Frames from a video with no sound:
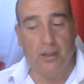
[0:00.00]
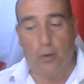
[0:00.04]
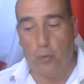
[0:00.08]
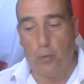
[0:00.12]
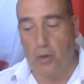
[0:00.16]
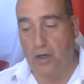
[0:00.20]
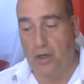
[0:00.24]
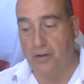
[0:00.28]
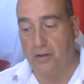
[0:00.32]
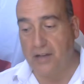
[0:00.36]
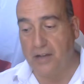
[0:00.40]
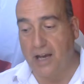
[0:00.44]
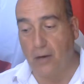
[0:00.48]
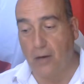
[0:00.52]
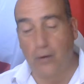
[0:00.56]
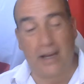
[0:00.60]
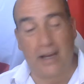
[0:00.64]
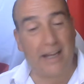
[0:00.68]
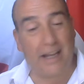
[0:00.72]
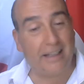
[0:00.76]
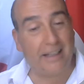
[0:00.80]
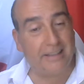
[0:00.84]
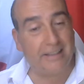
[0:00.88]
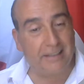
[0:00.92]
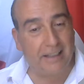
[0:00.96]
We're now
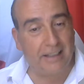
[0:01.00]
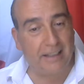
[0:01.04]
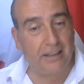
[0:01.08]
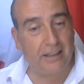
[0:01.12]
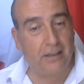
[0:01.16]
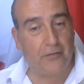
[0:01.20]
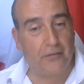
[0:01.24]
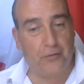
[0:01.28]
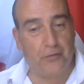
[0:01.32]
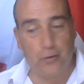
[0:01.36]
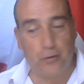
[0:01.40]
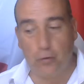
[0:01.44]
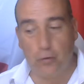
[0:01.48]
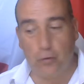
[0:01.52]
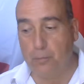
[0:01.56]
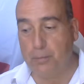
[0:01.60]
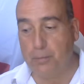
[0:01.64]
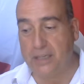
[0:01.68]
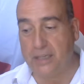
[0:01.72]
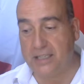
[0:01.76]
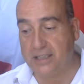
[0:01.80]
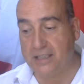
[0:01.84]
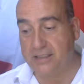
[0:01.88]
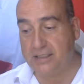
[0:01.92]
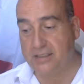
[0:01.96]
ending, a few
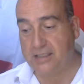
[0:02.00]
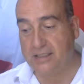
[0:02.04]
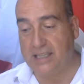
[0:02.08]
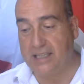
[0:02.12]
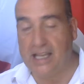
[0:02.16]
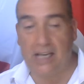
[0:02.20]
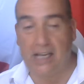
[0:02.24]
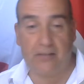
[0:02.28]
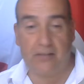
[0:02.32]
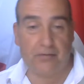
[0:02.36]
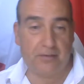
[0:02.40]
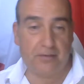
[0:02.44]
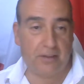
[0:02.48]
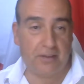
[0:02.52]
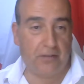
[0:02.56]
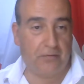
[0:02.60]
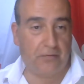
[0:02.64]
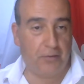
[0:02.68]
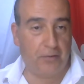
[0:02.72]
minutes left.